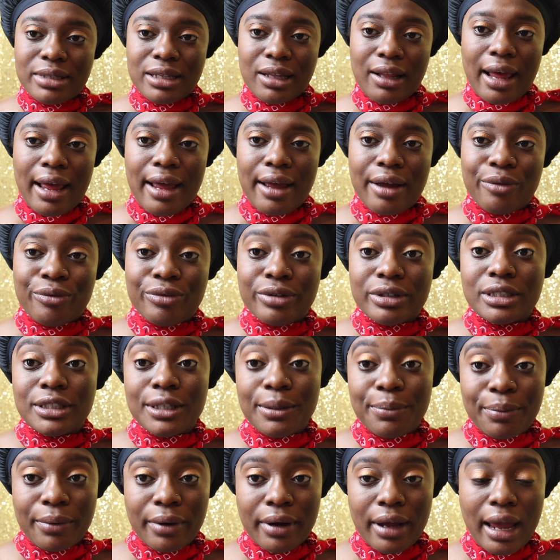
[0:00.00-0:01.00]
to like
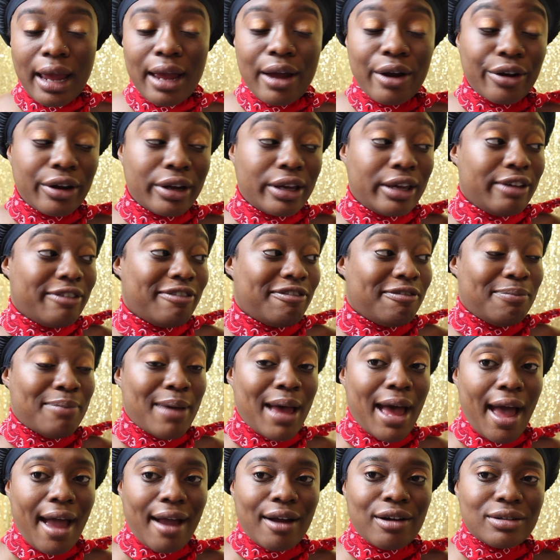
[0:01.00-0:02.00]
reciprocate or give
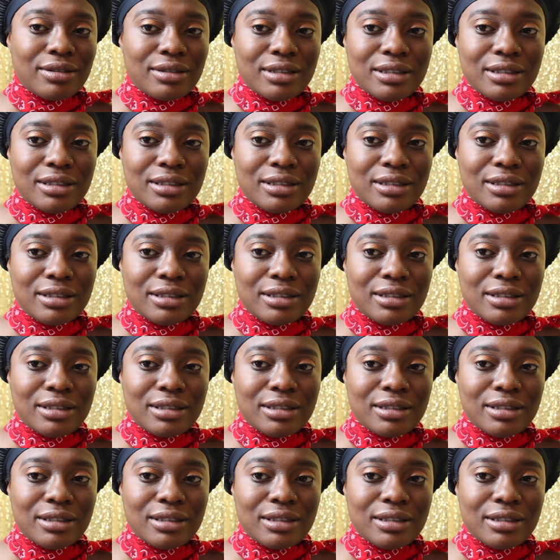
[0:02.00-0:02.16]
back or